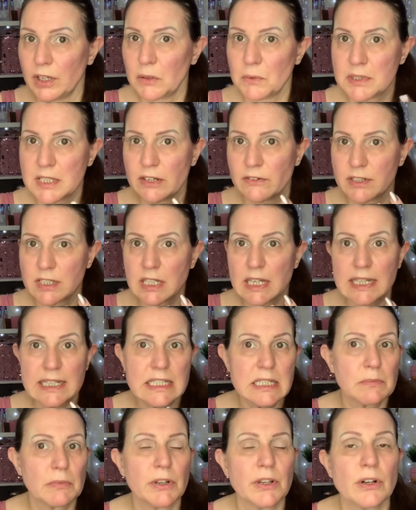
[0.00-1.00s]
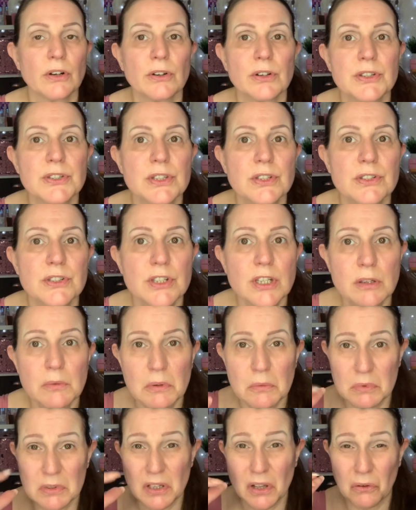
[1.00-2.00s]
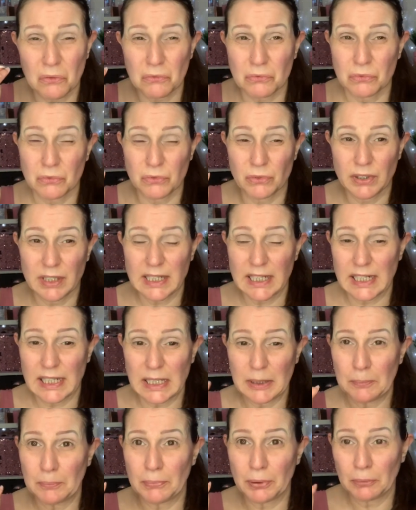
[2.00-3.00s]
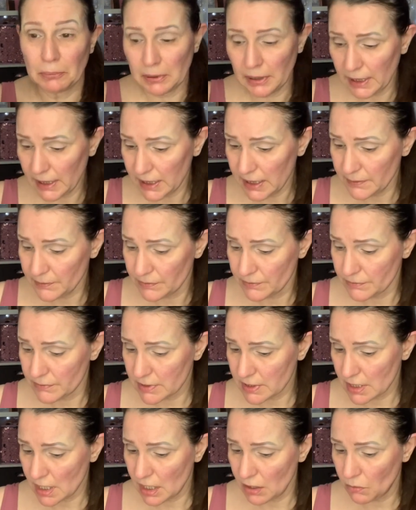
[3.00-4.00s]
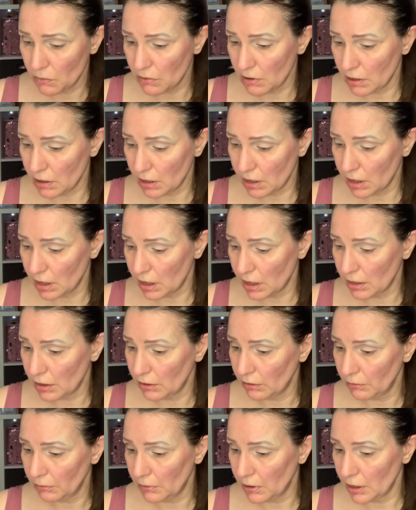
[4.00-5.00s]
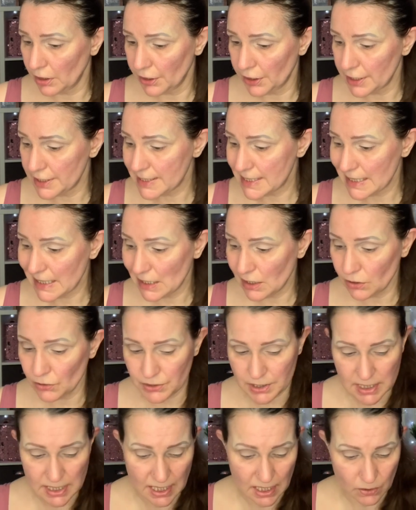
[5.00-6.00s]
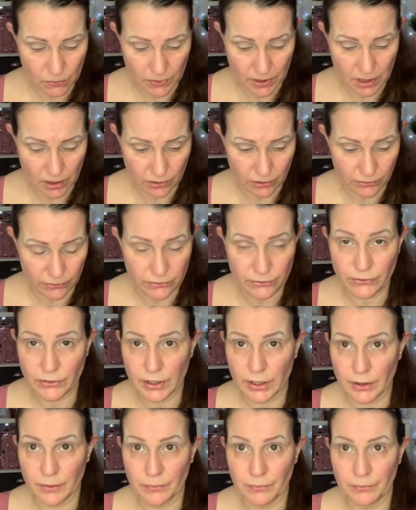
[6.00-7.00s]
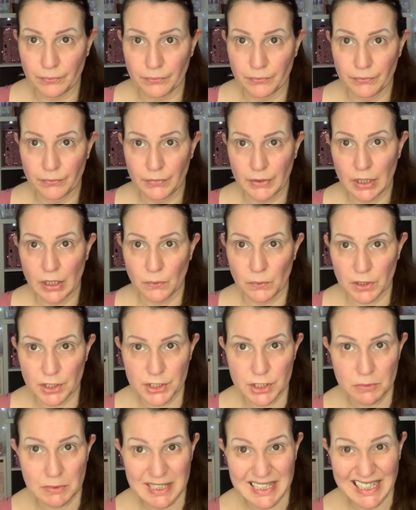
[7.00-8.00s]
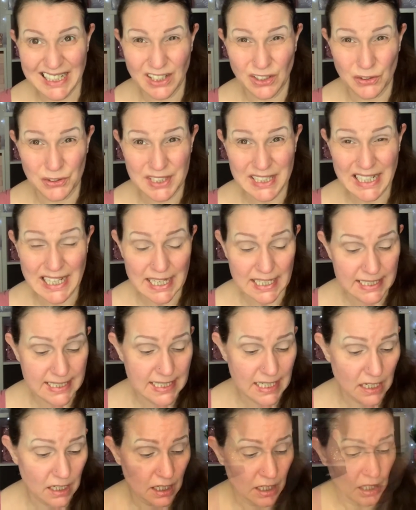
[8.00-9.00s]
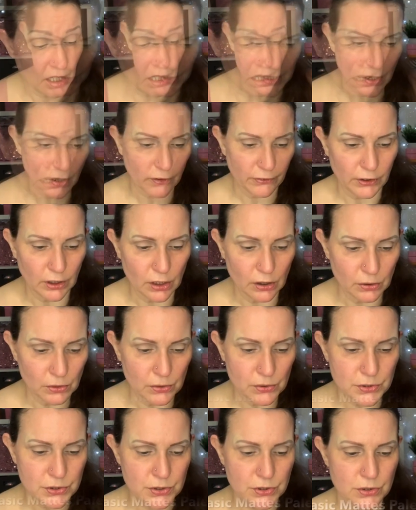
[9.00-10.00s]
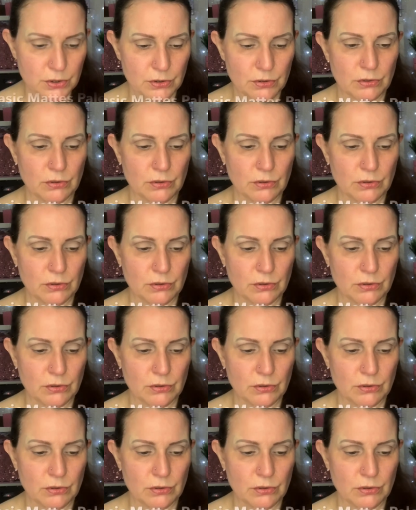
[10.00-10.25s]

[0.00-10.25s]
irritating my eyes, and two, it was like really bubbly. So I'm going to declutter that when I do my declutter later. So I've used